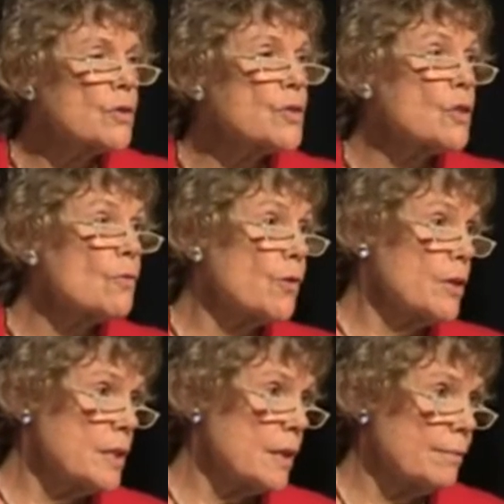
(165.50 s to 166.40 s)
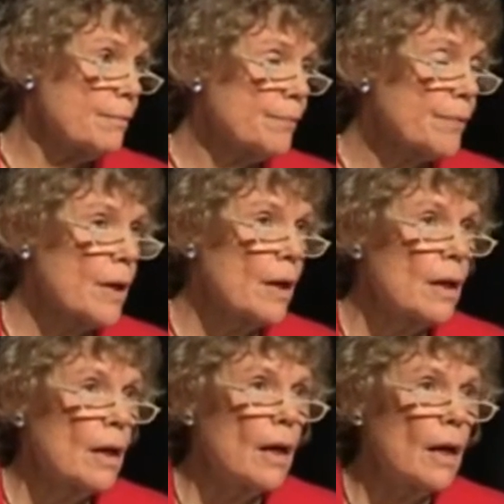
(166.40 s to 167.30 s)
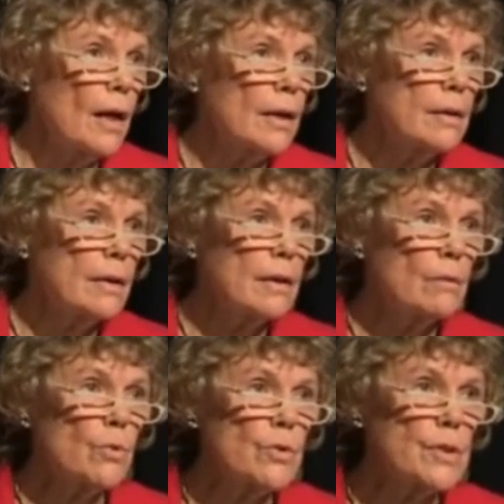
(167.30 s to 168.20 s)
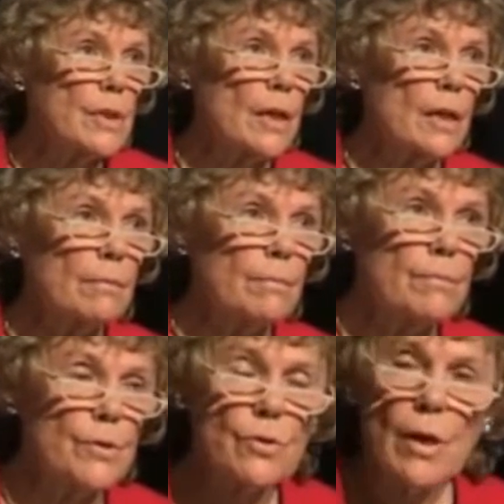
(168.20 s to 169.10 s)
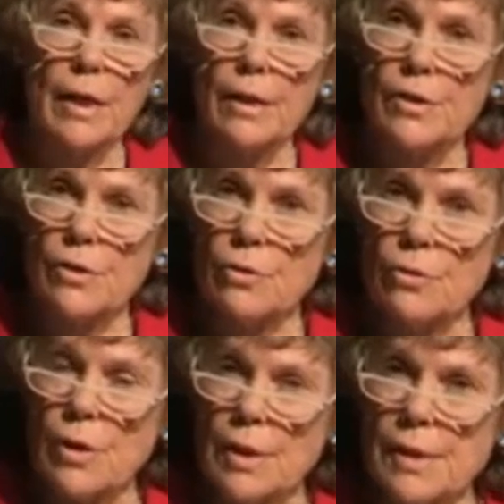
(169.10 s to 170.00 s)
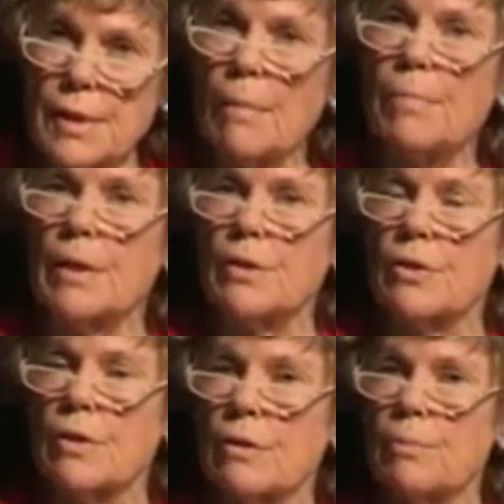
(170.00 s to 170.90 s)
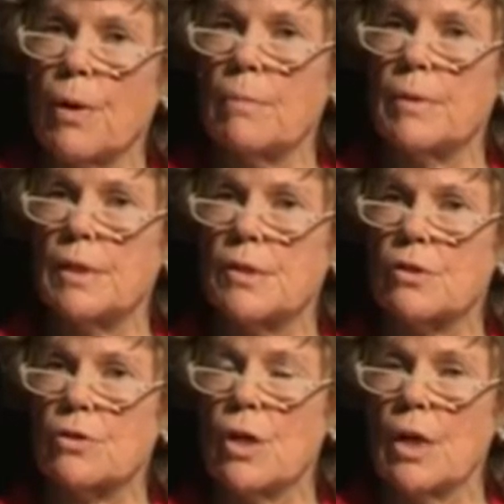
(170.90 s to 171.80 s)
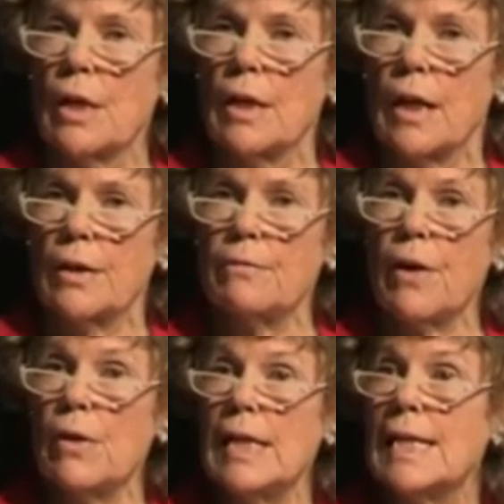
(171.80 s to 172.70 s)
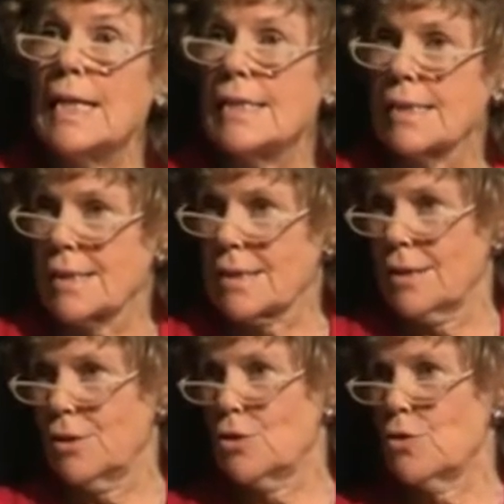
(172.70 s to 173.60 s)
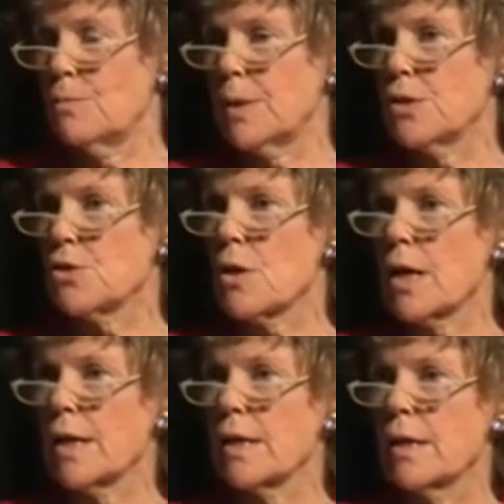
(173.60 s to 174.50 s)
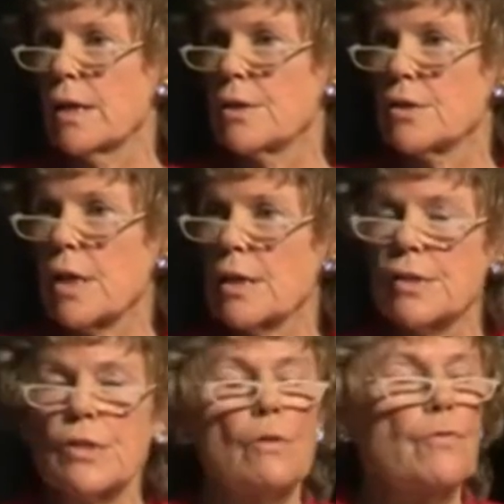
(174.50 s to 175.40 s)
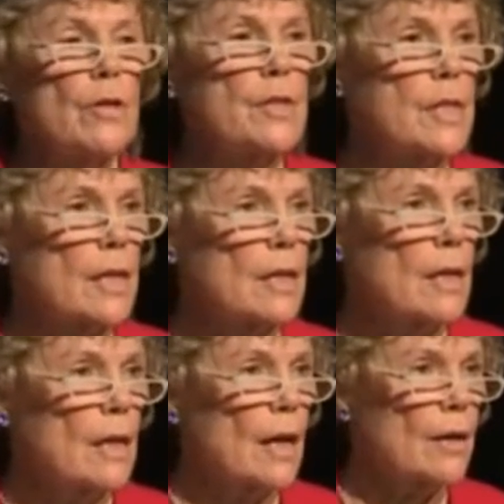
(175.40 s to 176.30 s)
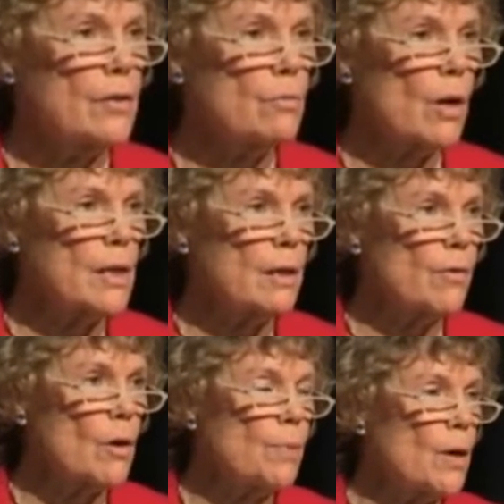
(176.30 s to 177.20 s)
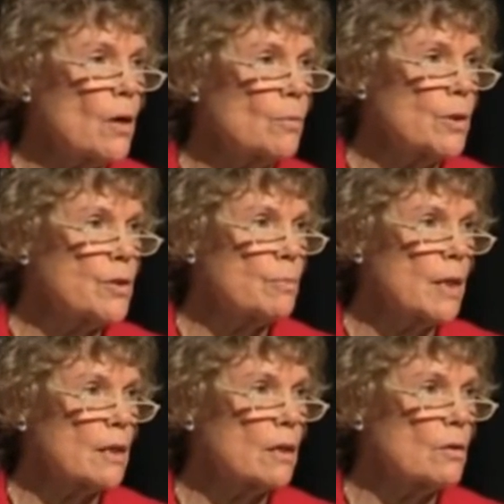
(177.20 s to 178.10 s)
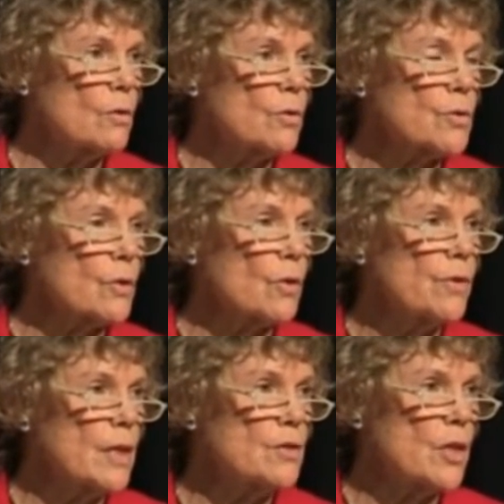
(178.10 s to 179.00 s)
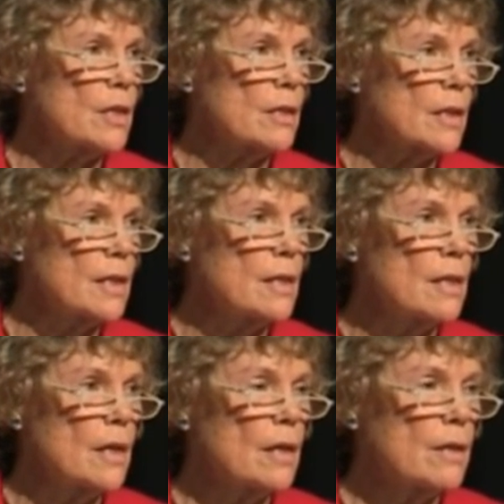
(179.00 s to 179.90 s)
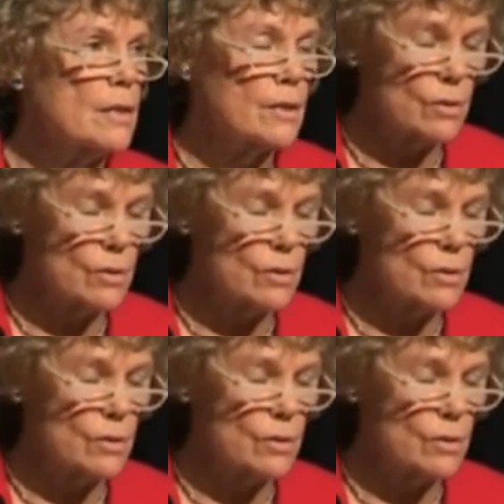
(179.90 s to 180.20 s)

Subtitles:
sovereignty. And it was trying to establish that the Prime Minister, at the very least, should have been trying to get sovereignty and the right of our Parliament to make our laws on the agenda in this